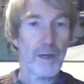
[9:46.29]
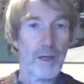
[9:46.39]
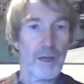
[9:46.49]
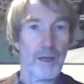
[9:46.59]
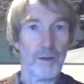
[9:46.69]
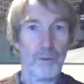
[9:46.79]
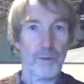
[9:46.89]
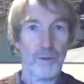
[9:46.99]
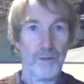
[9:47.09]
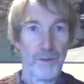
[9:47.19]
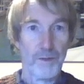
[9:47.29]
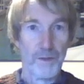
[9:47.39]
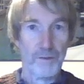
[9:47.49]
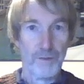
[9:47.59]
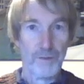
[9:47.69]
In other words, this
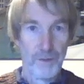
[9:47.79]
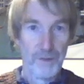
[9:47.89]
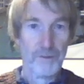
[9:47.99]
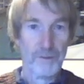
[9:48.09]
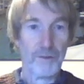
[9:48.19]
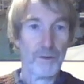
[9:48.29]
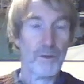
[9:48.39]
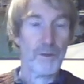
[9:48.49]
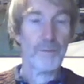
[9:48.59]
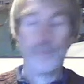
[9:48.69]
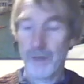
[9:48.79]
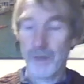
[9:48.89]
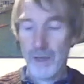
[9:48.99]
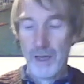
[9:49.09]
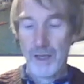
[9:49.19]
centrifuge
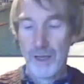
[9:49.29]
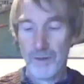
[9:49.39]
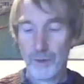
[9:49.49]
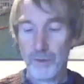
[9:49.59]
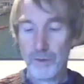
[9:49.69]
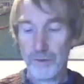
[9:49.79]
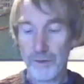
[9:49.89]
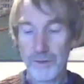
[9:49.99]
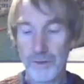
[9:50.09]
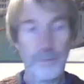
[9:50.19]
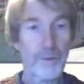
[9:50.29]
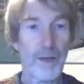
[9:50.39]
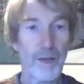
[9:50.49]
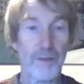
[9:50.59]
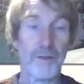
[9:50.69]
is equivalent,
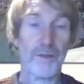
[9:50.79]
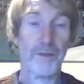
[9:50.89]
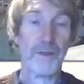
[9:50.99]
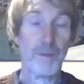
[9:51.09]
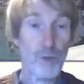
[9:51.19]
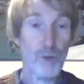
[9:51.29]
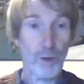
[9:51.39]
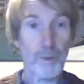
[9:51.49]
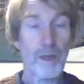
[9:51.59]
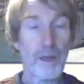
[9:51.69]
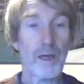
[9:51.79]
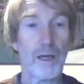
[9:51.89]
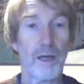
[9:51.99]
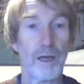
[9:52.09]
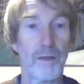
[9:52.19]
does the same job
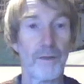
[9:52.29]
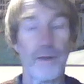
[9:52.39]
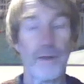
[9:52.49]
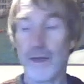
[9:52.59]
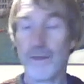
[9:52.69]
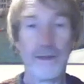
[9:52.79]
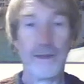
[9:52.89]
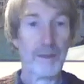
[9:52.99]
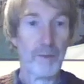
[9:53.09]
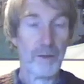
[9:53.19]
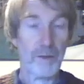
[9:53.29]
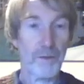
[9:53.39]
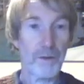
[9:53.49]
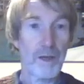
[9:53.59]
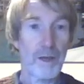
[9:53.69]
as a settling basin
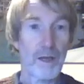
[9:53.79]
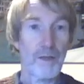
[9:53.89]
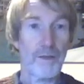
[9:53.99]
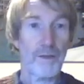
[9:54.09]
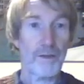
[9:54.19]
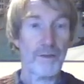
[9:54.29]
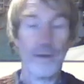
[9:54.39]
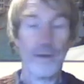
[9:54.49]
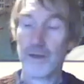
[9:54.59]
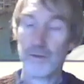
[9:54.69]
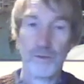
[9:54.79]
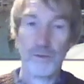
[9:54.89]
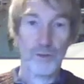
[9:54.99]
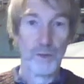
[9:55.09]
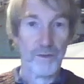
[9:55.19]
that is
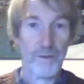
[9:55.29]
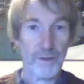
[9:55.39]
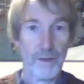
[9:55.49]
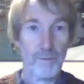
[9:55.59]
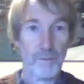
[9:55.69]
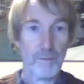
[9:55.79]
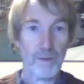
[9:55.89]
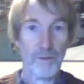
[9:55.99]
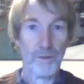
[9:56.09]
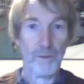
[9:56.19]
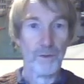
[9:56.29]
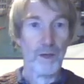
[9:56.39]
920 meters